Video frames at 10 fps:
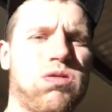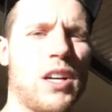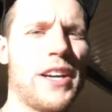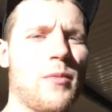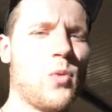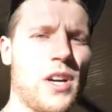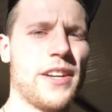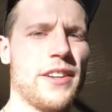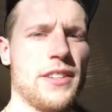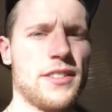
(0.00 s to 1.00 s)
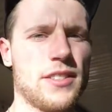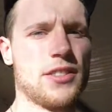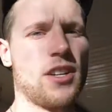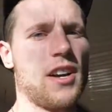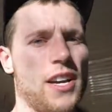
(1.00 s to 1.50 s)
I am one
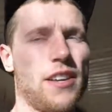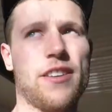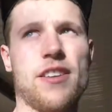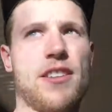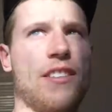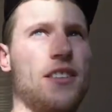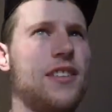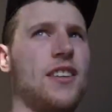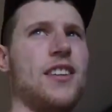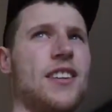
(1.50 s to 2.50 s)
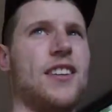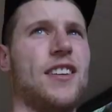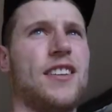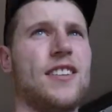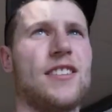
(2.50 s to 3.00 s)
tired,
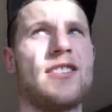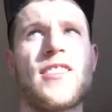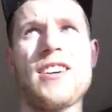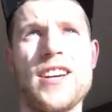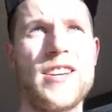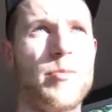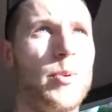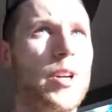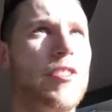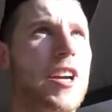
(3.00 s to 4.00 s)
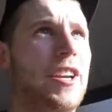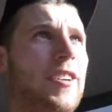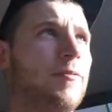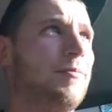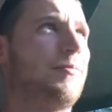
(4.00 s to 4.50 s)
tired boy right
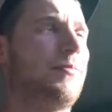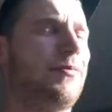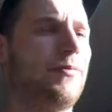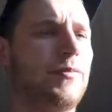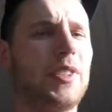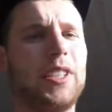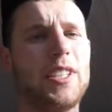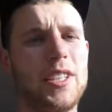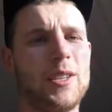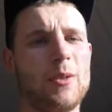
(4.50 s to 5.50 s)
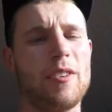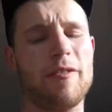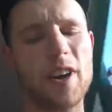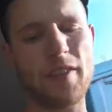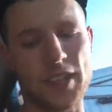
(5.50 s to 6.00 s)
now. We're at
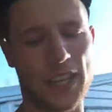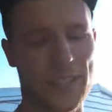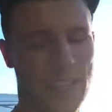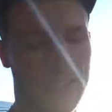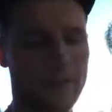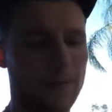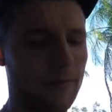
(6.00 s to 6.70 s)
five days out.